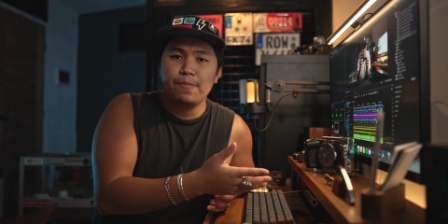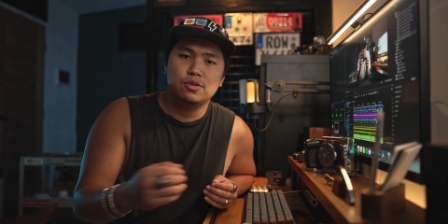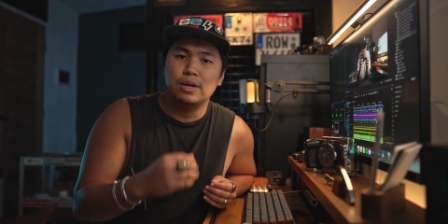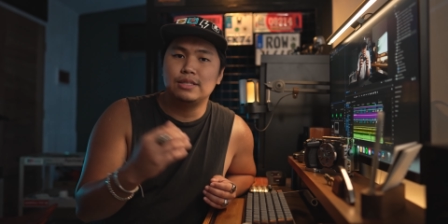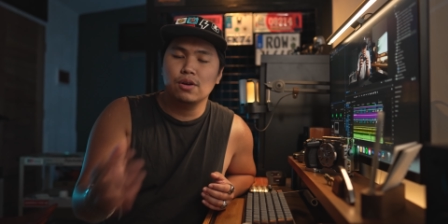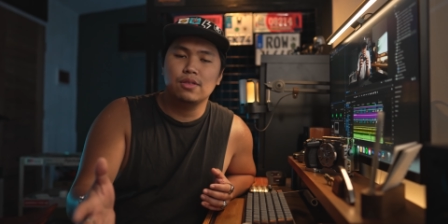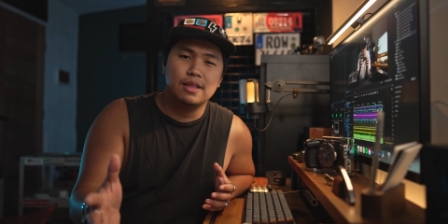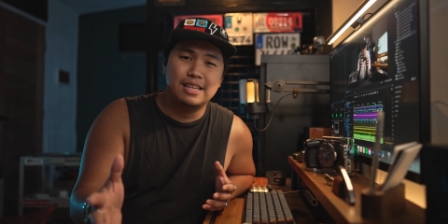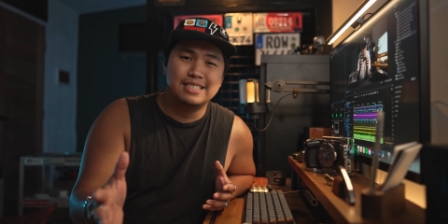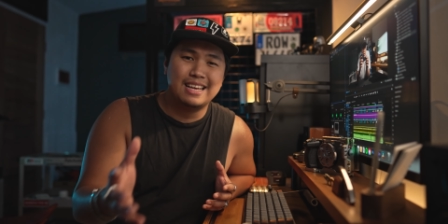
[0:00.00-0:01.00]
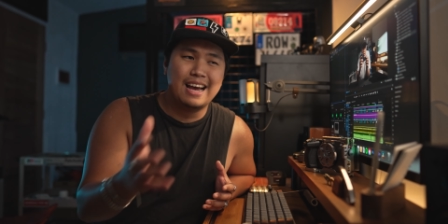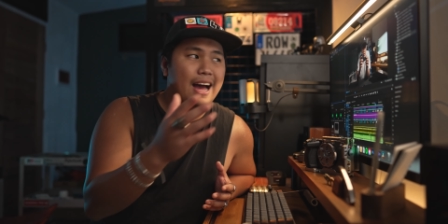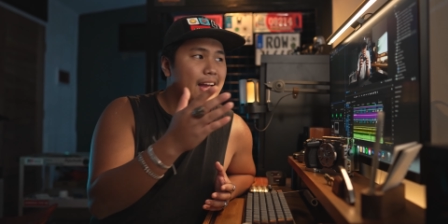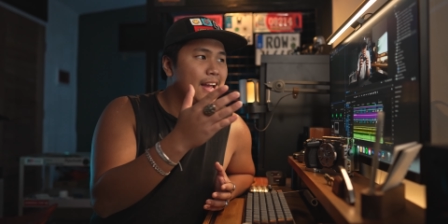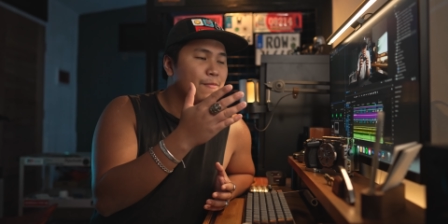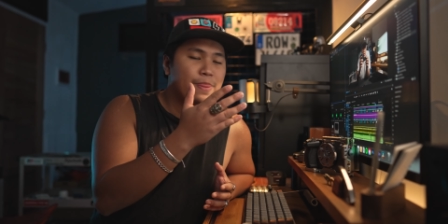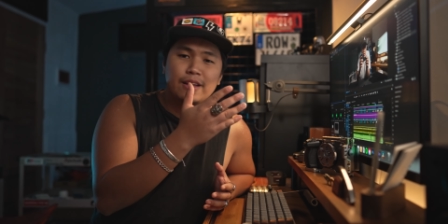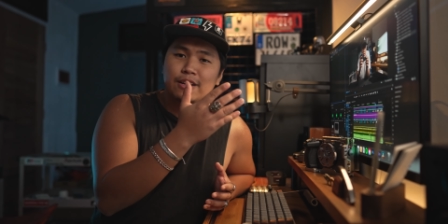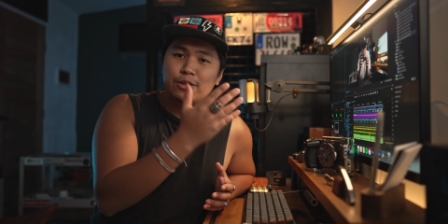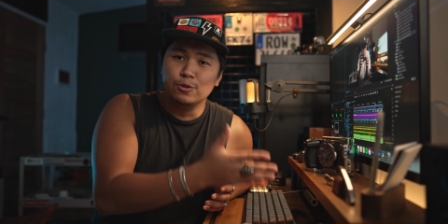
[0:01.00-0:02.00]
So I took the lens that I
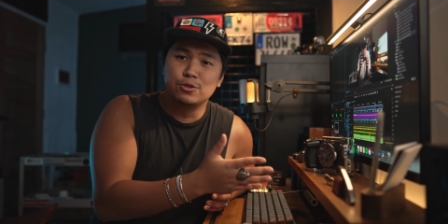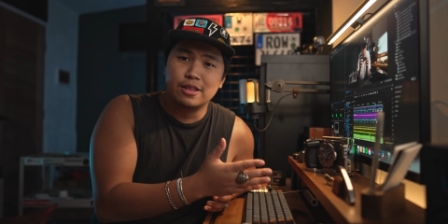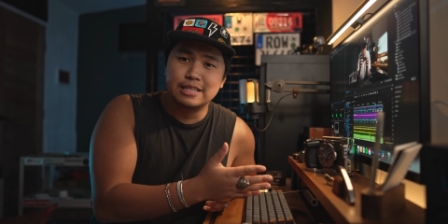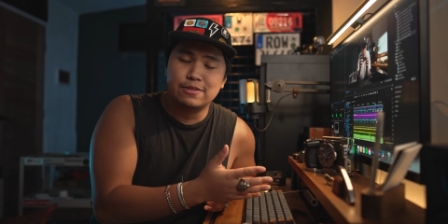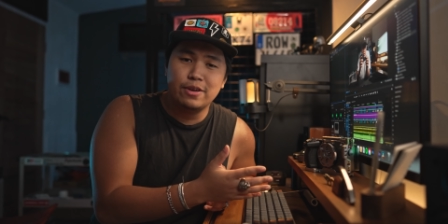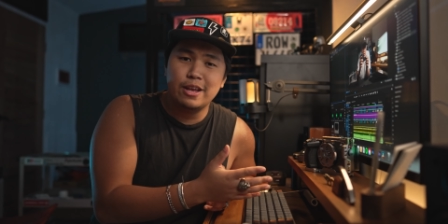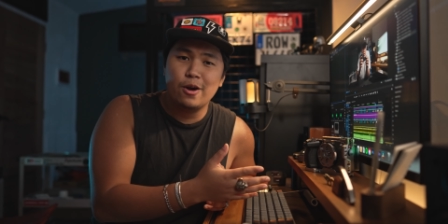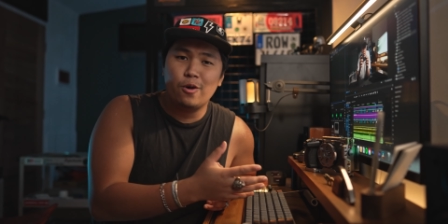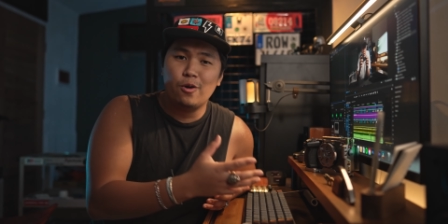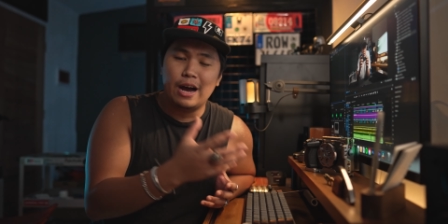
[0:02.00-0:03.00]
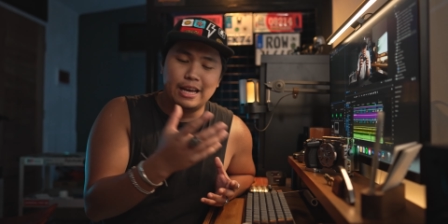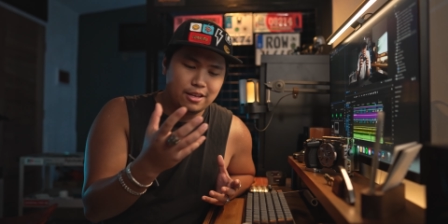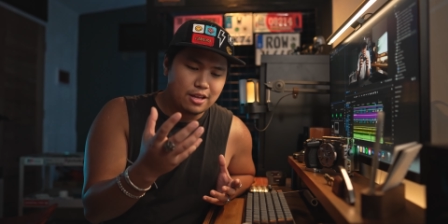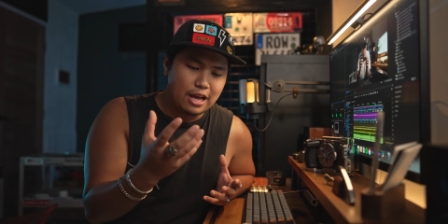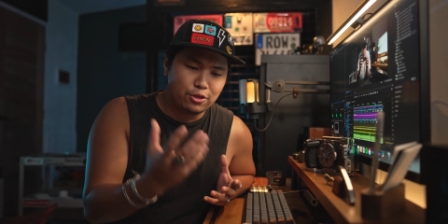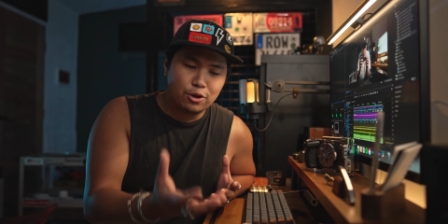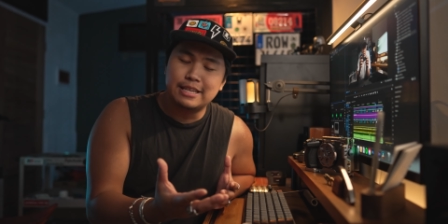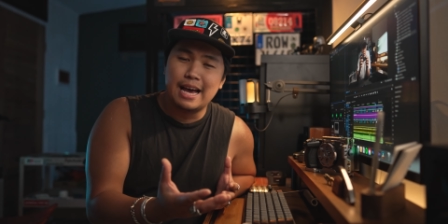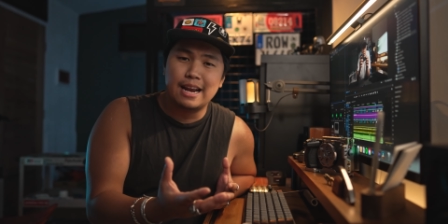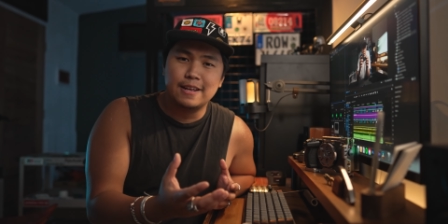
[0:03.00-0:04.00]
used on this video, I
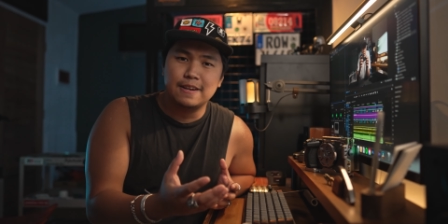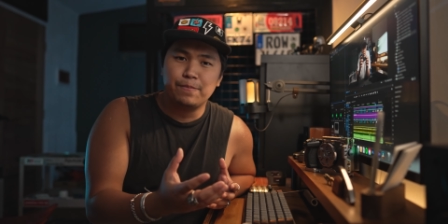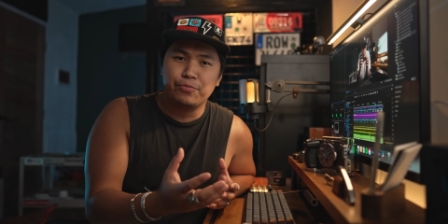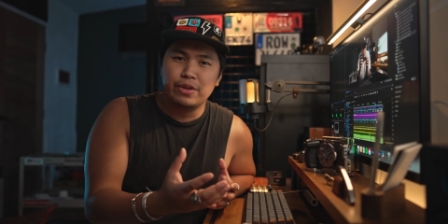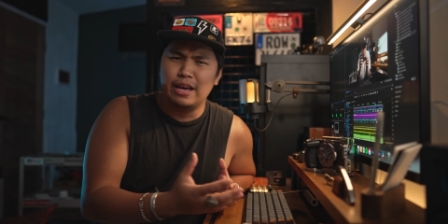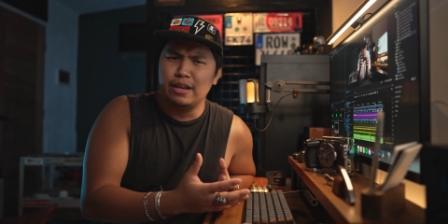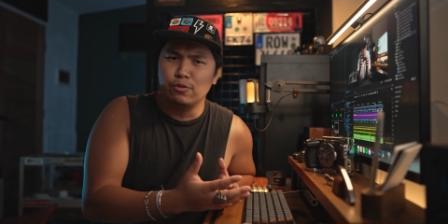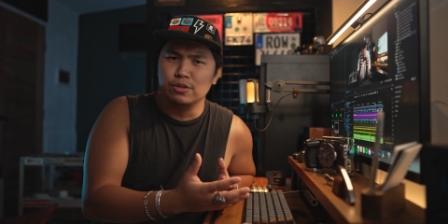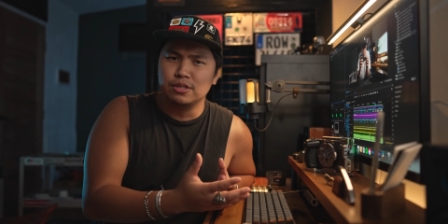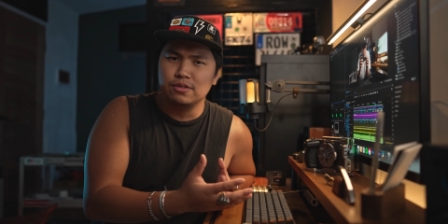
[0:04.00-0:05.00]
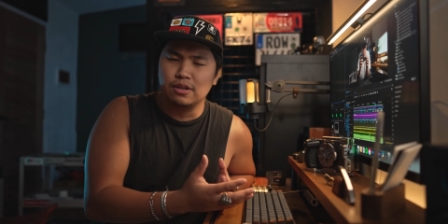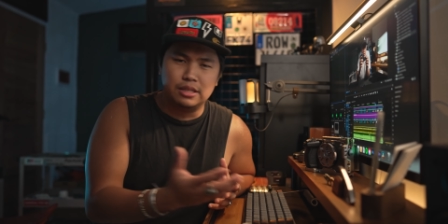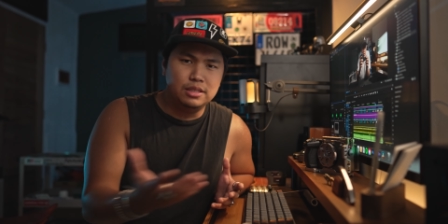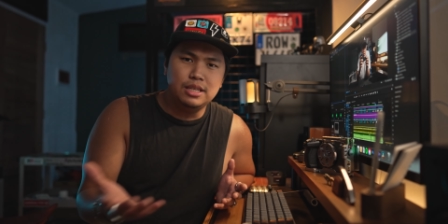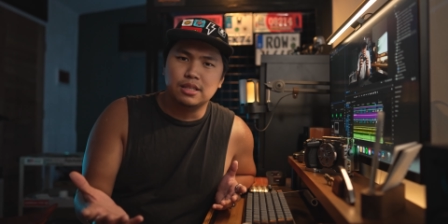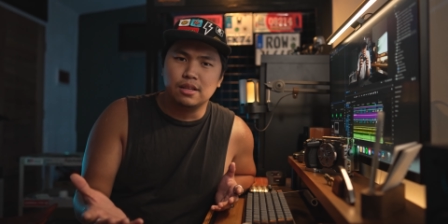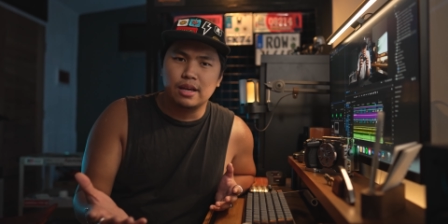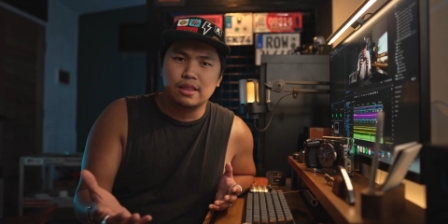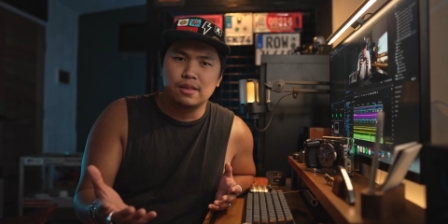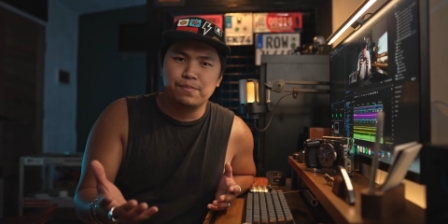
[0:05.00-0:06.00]
looked at it, and it was clean.
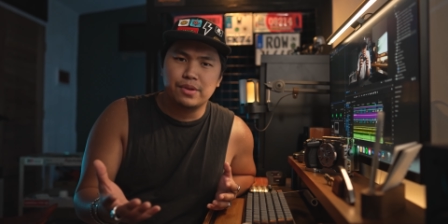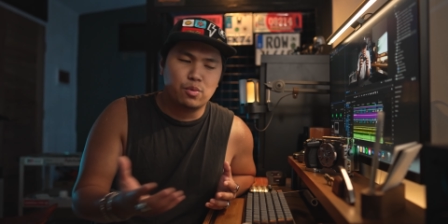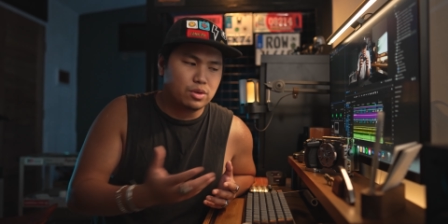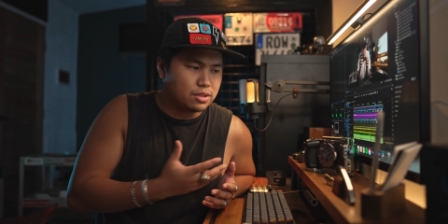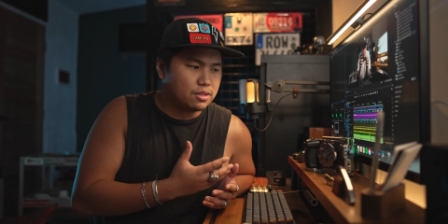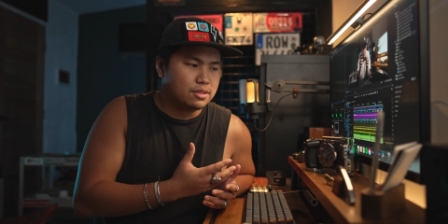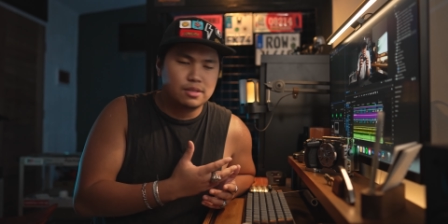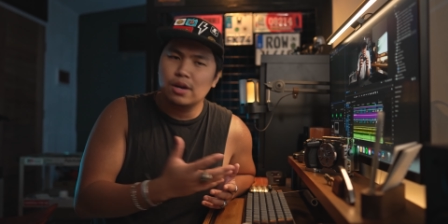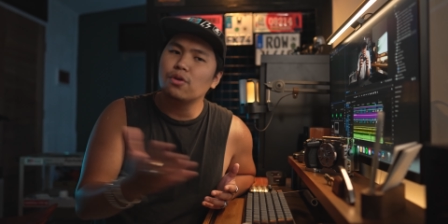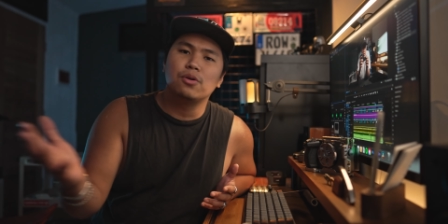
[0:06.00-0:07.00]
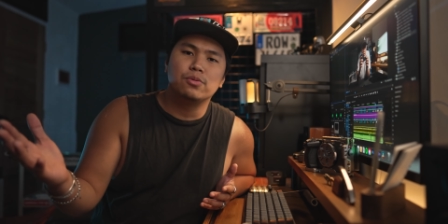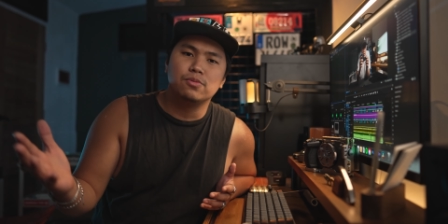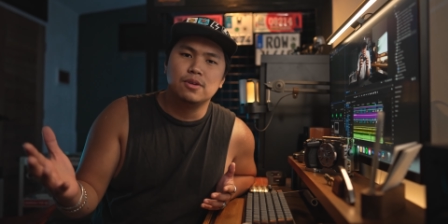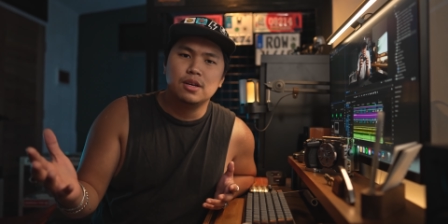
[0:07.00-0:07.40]
Like, there was zero,